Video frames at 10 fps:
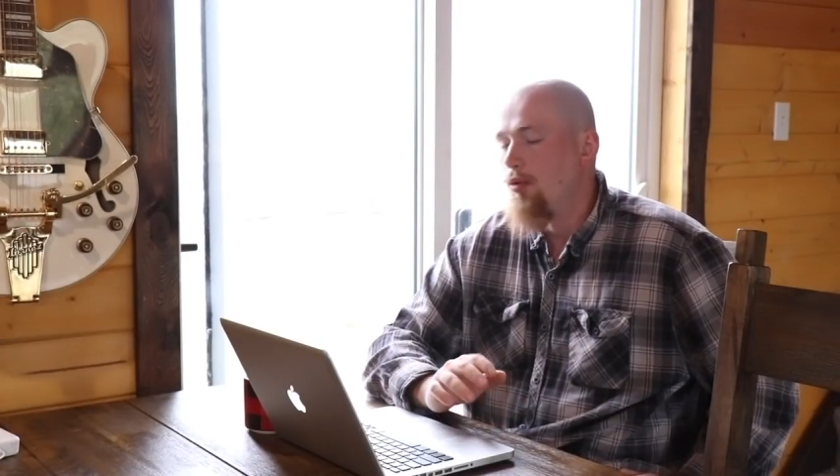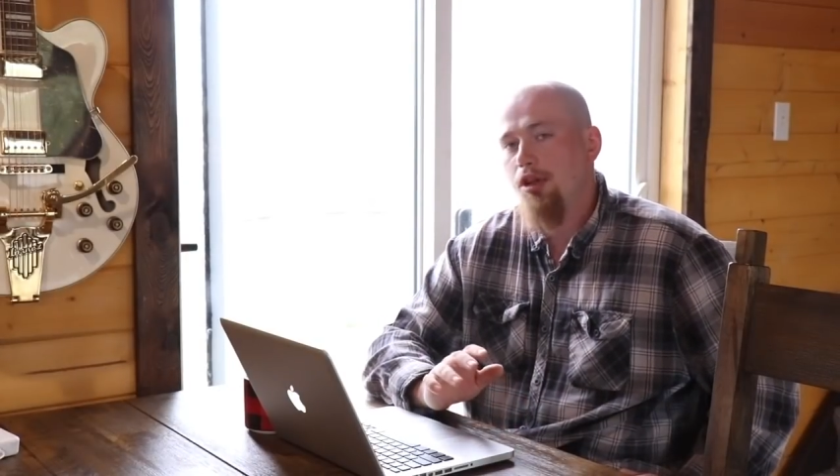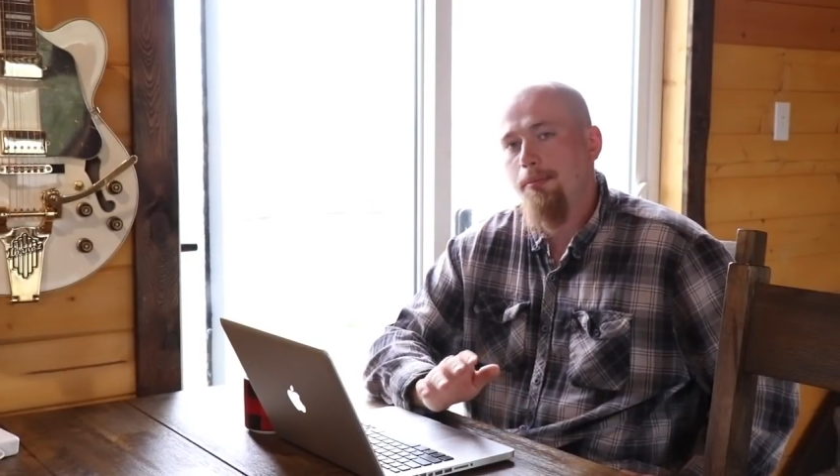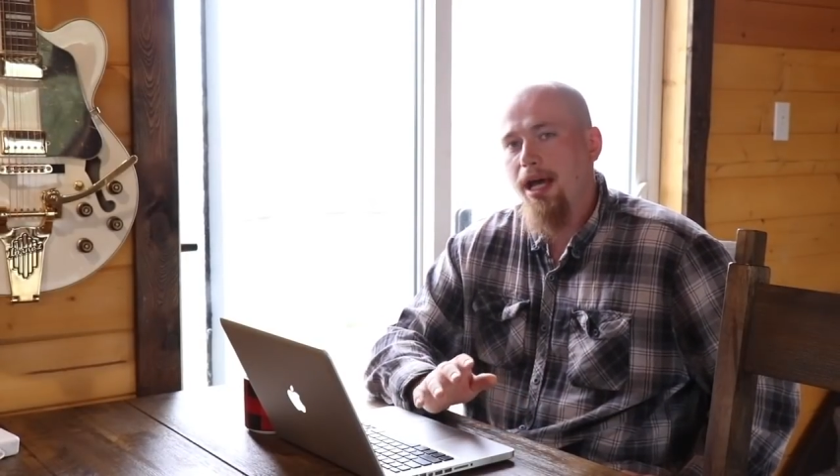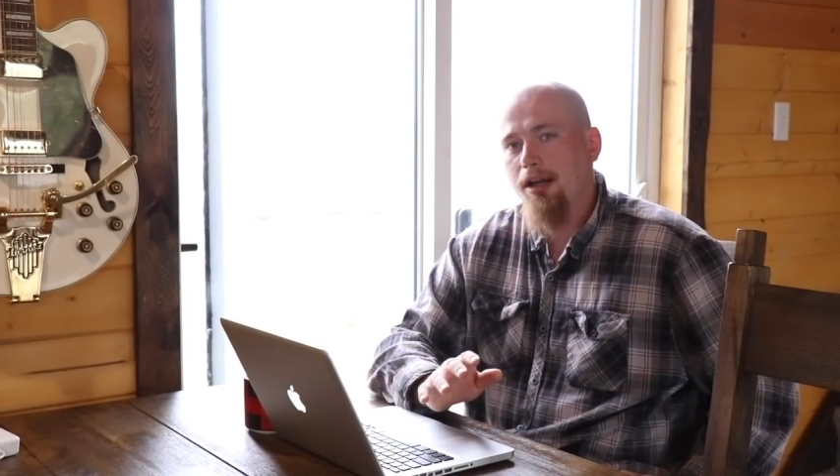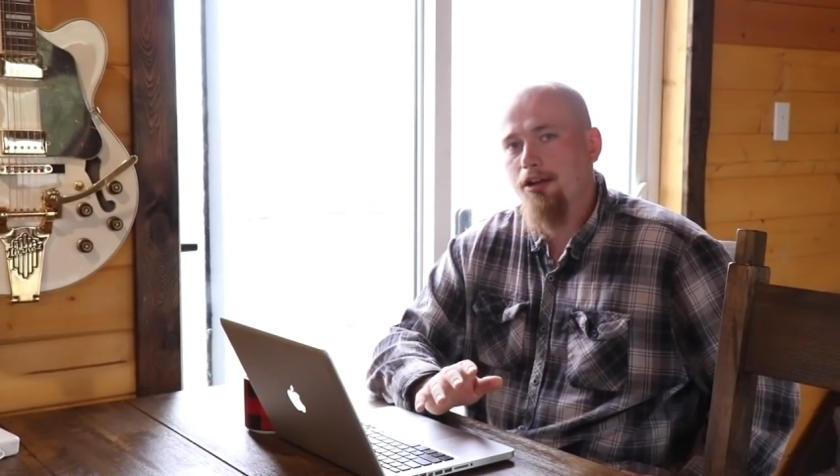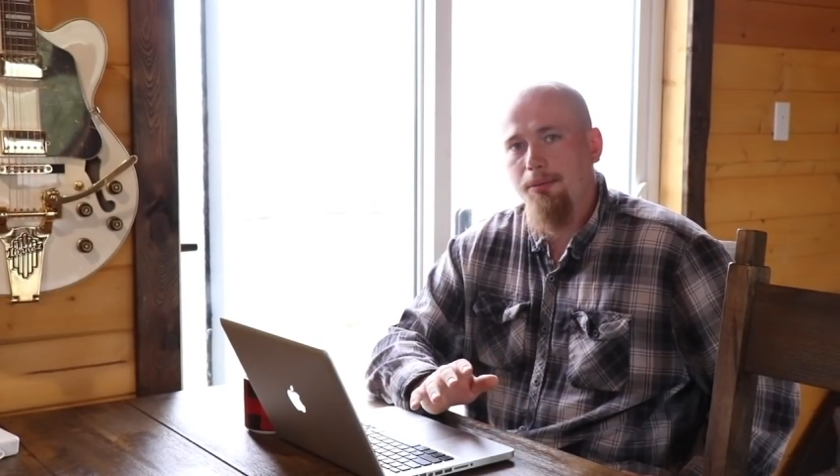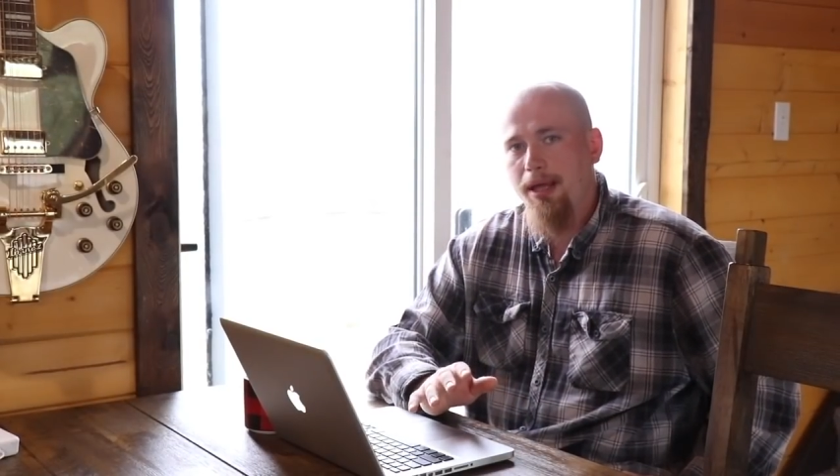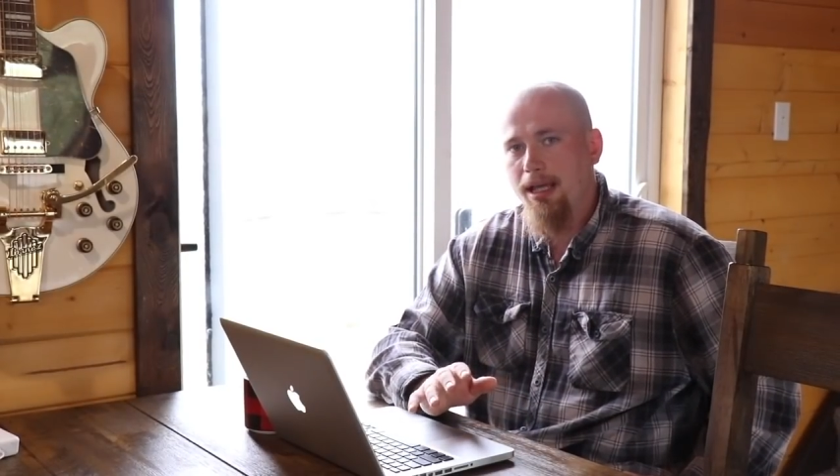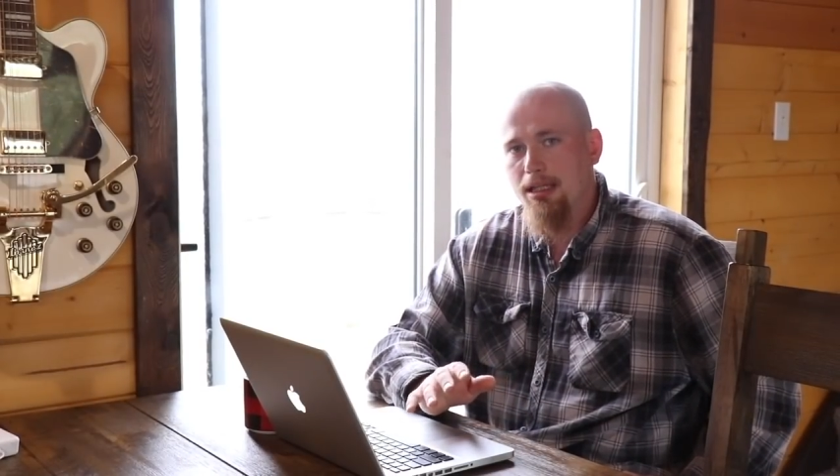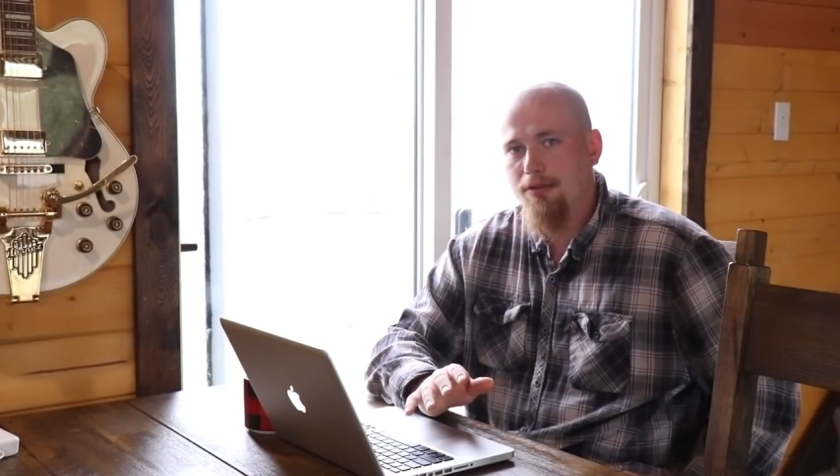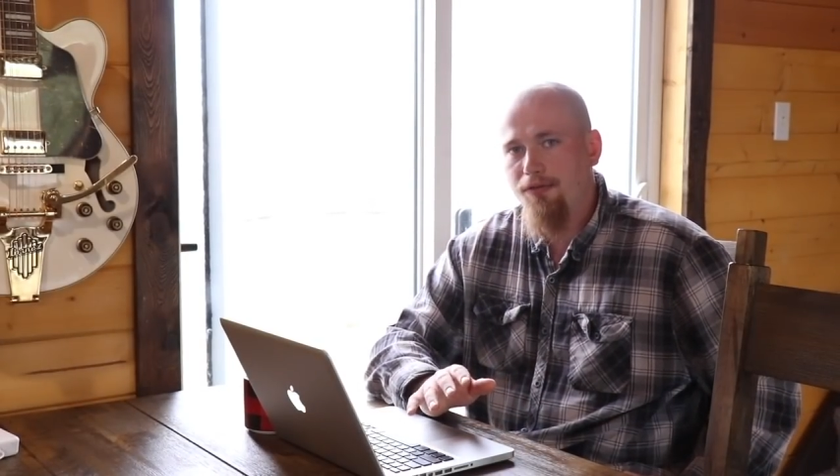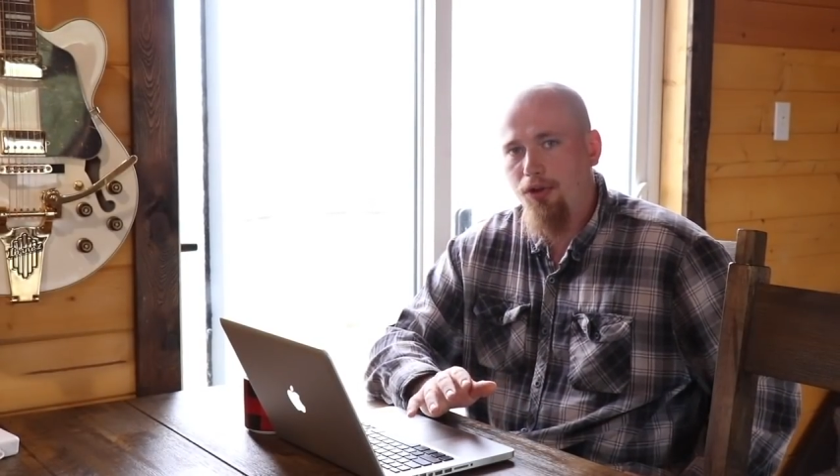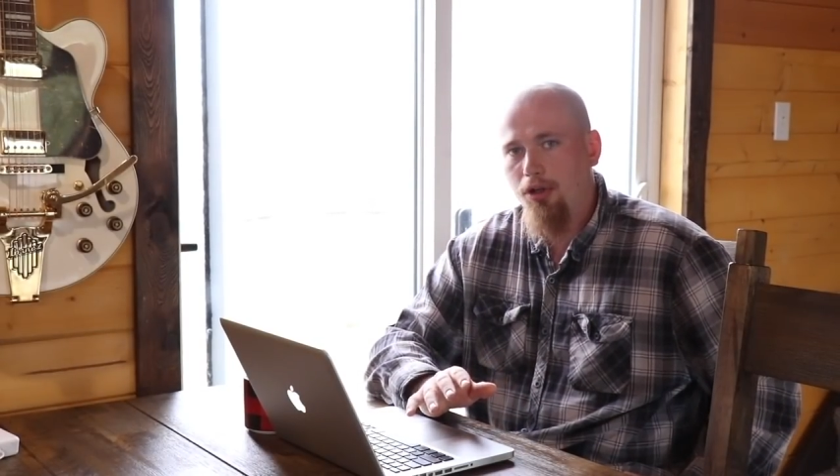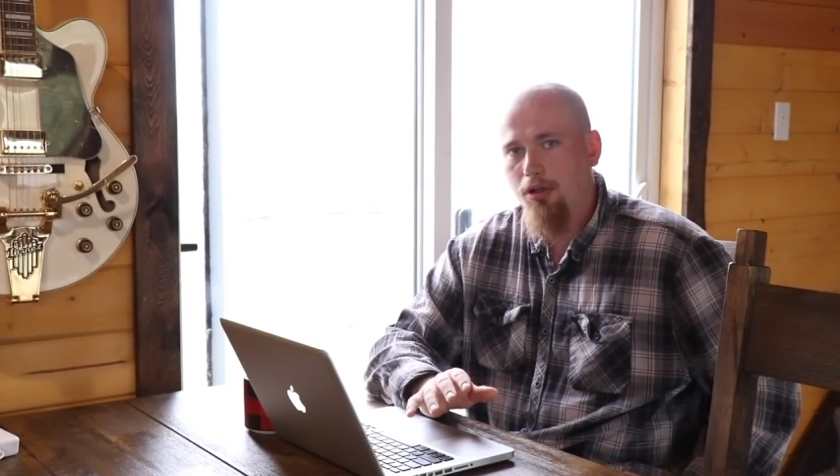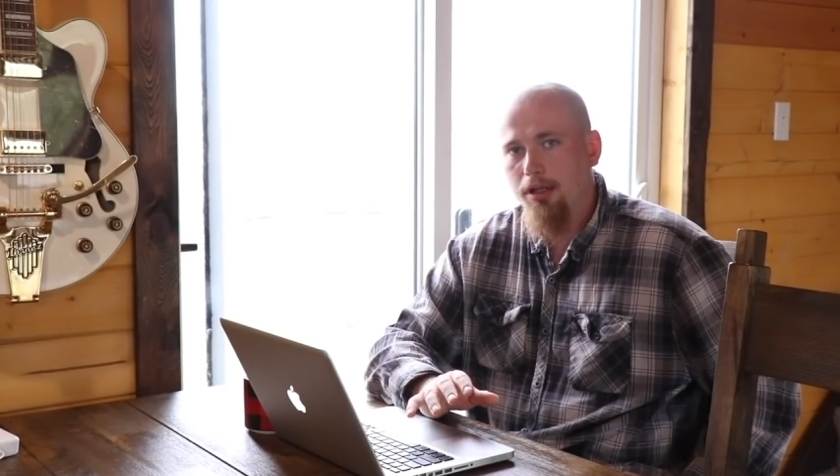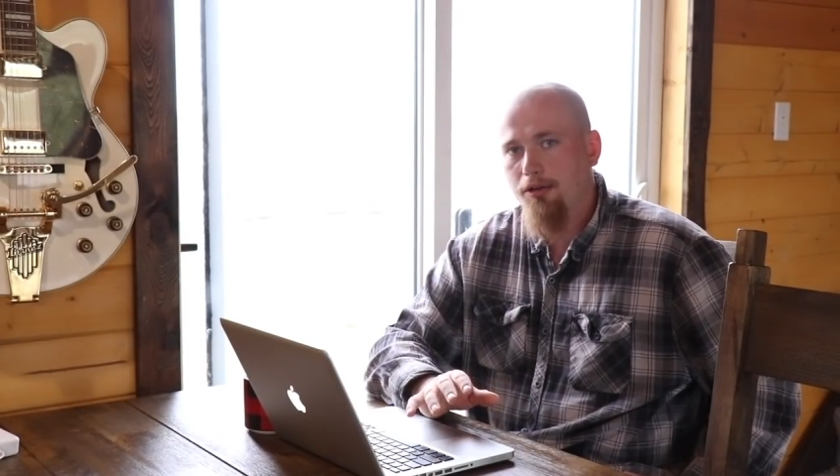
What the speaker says: when the battery bank is full,